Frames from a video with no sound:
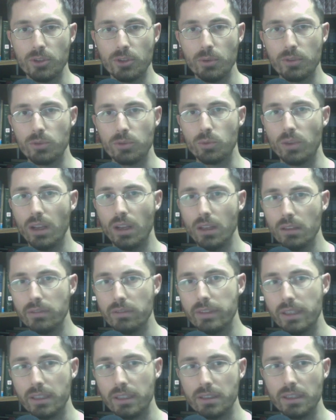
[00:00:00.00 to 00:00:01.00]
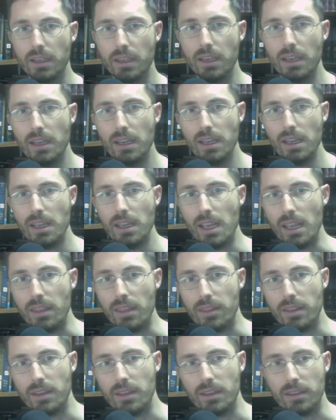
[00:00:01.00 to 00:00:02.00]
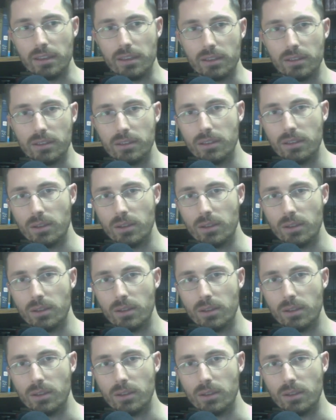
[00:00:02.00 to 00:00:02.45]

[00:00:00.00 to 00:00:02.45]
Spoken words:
So it's relevant in the